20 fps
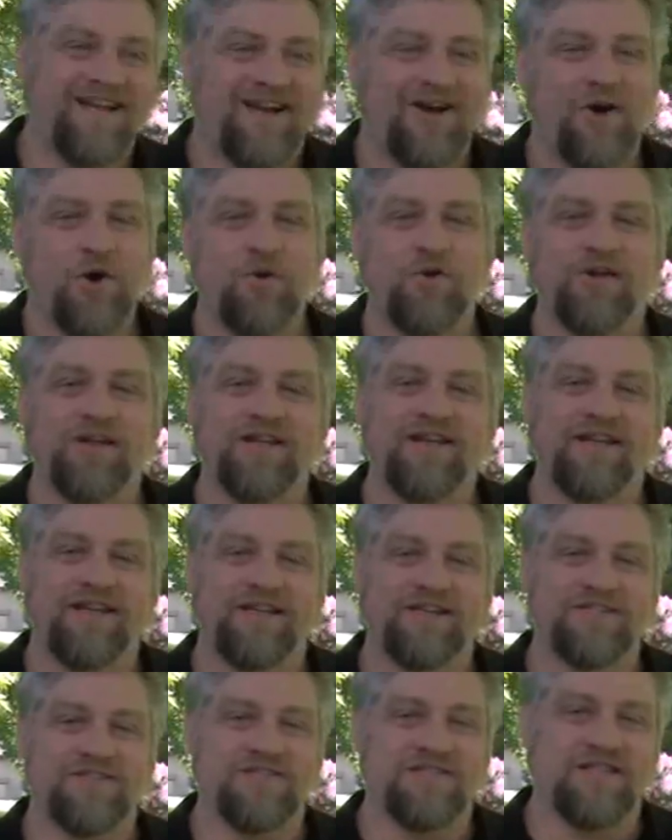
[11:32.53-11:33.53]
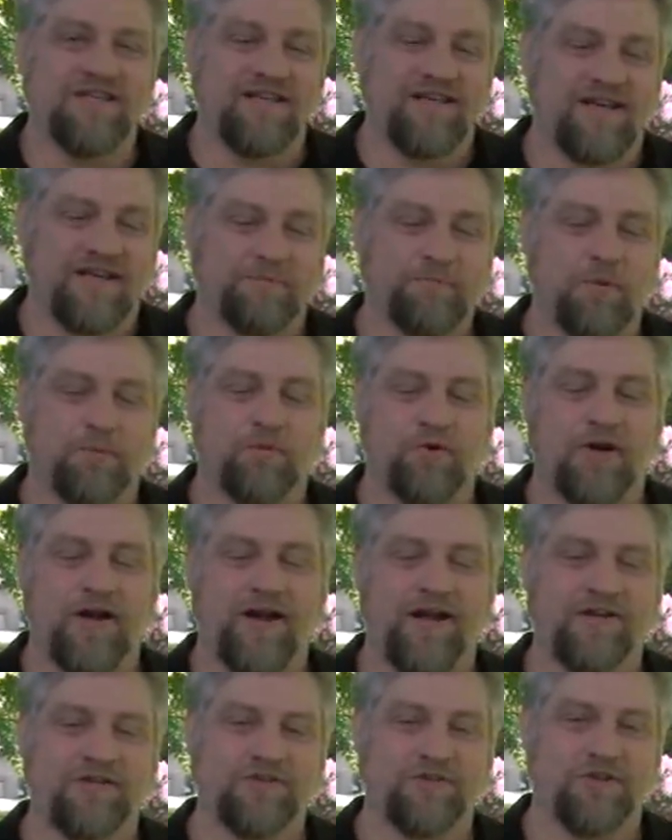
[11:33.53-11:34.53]
Hogan is the
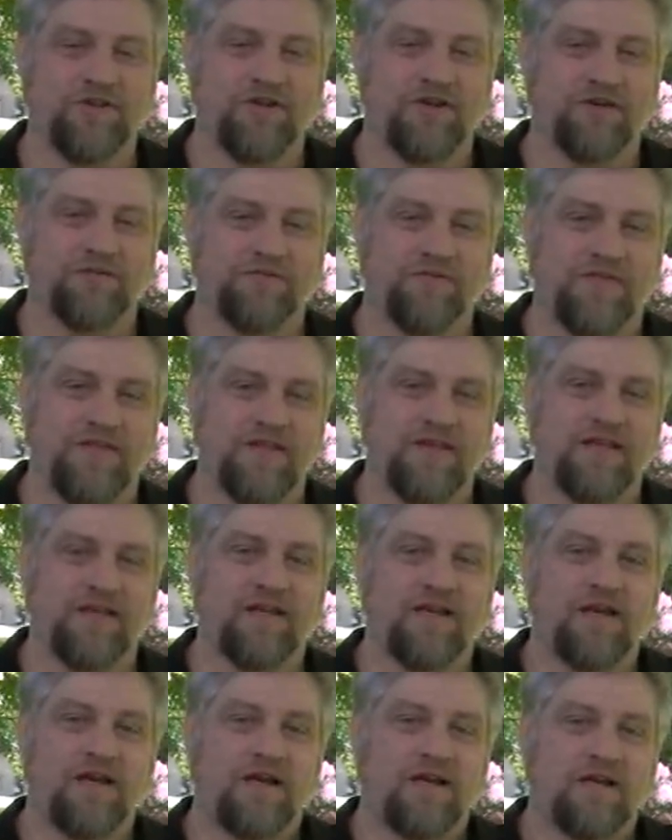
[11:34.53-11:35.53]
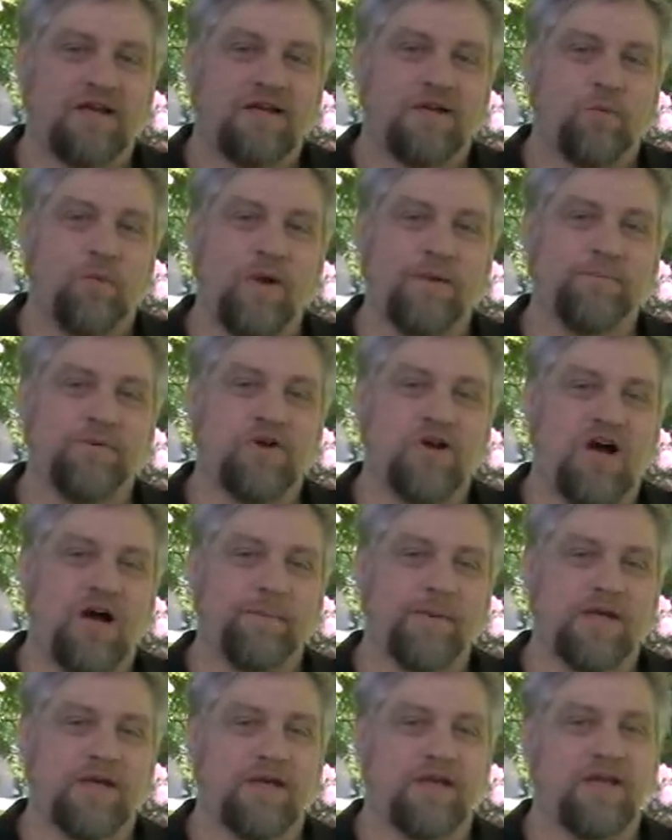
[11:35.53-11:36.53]
proprietor of the
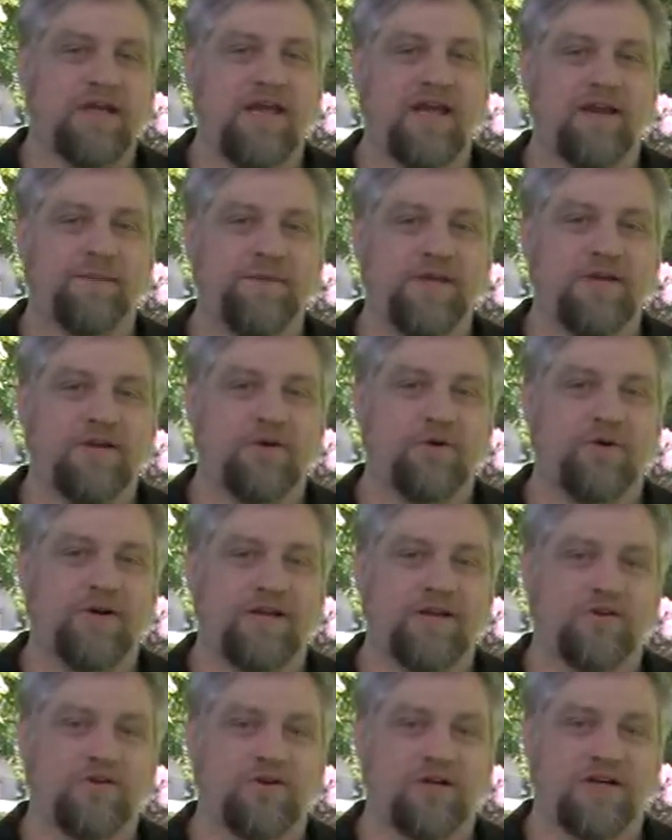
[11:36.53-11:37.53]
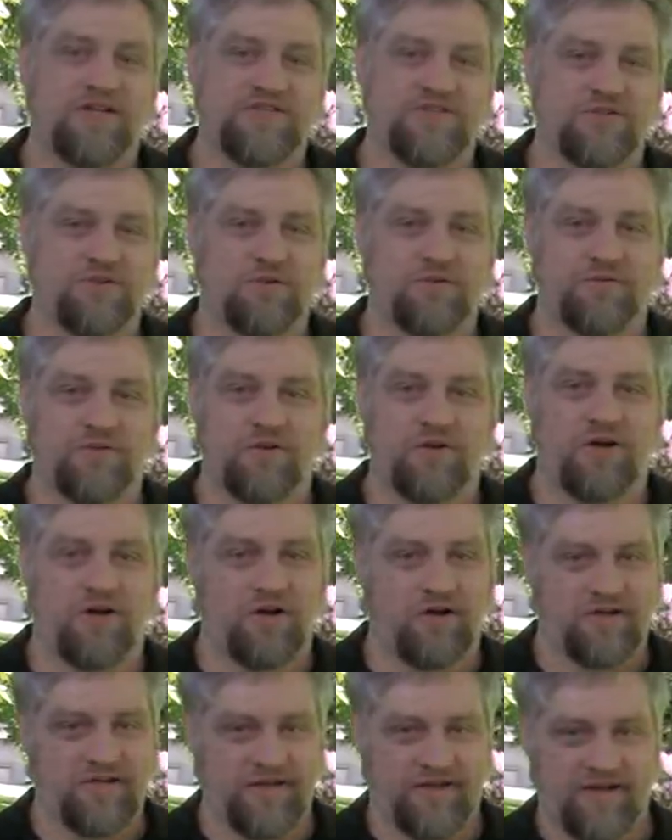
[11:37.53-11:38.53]
webcomic Cameo and Crossover
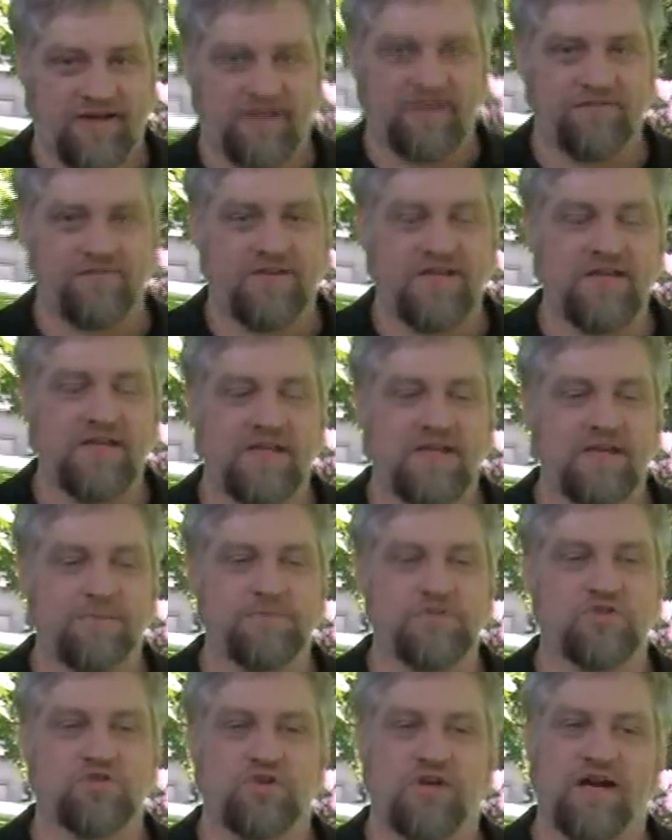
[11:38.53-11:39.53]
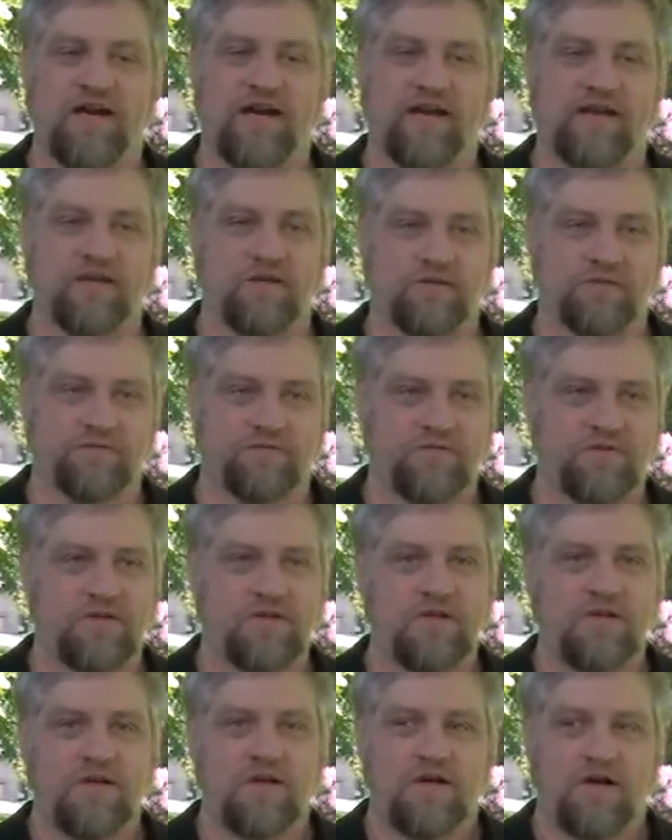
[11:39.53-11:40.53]
Archive. He keeps track of
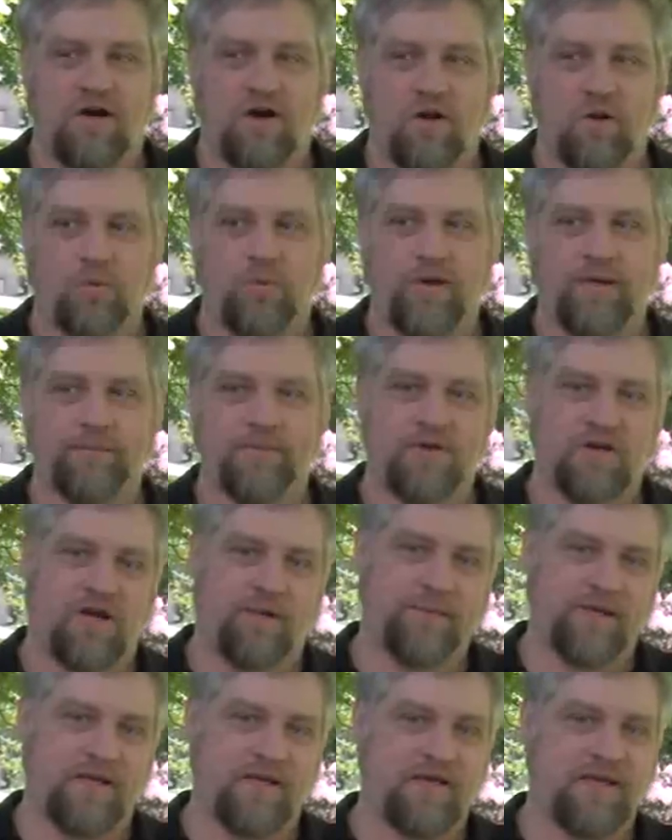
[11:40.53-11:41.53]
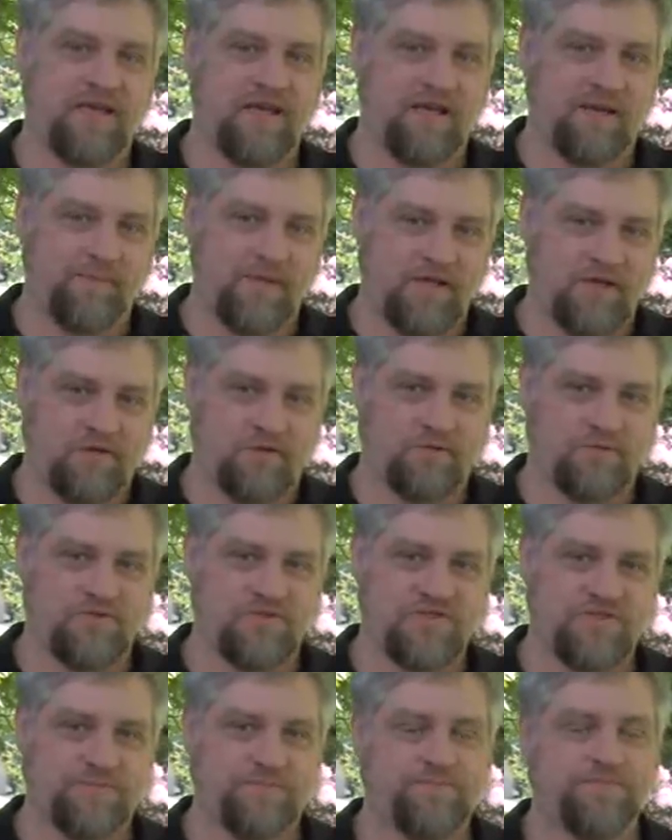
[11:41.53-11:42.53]
all webcomic
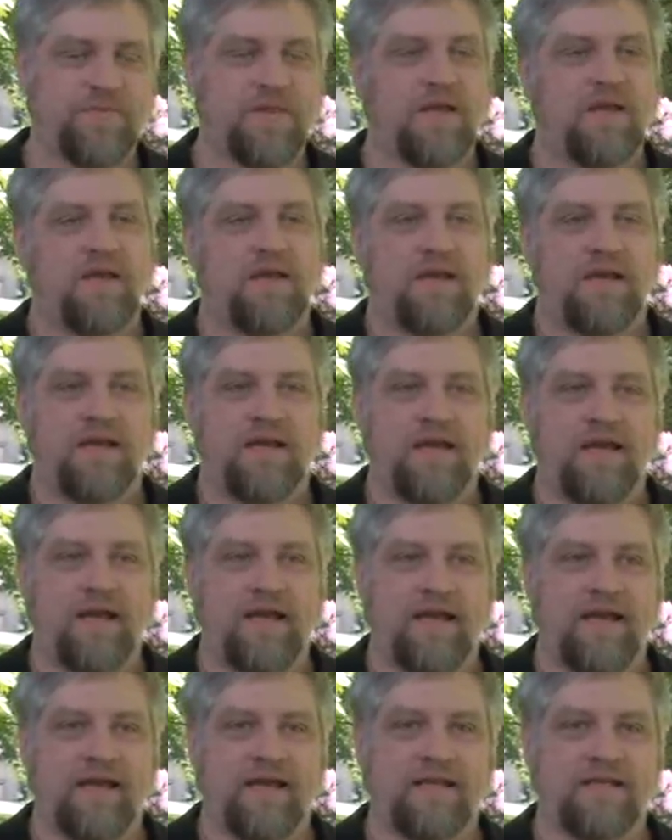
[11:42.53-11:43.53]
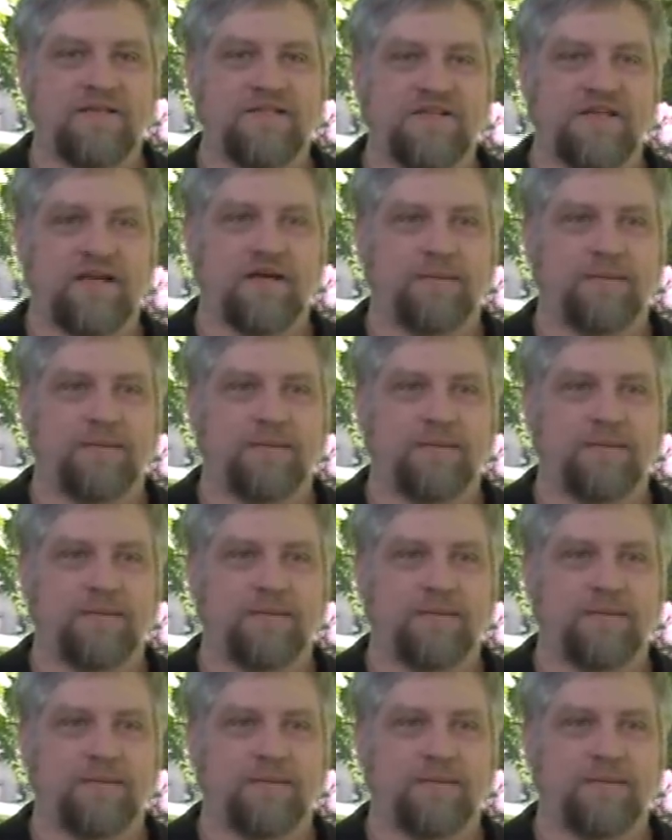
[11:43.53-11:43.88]
cameos. And